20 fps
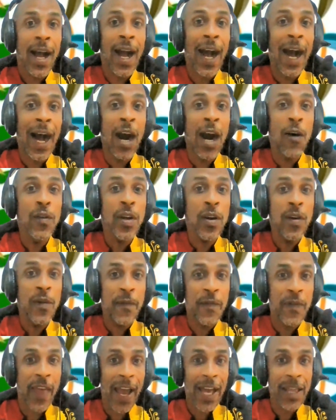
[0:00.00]
Out
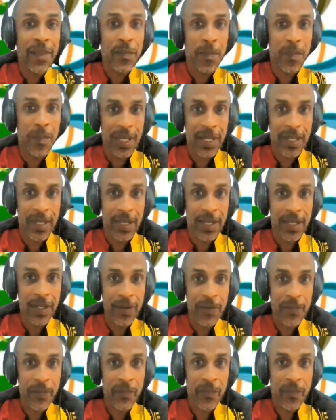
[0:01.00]
of that meeting
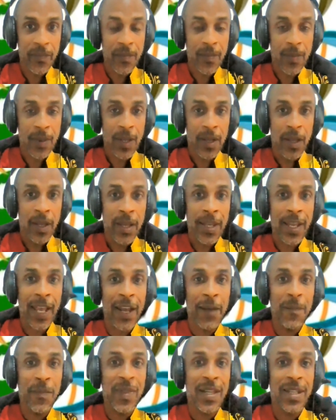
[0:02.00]

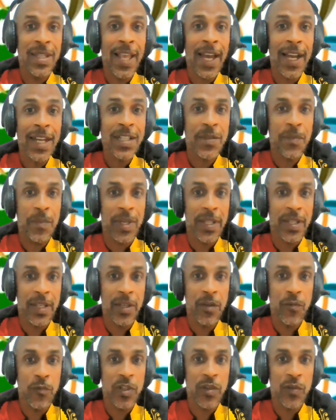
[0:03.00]
came the next
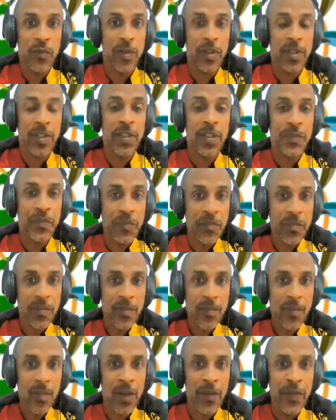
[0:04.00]
meeting, which was
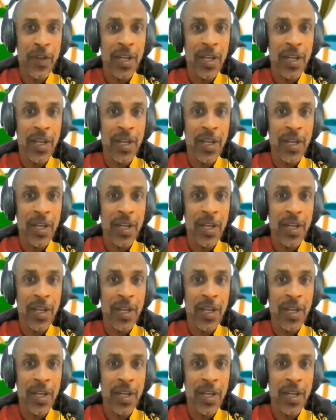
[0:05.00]
the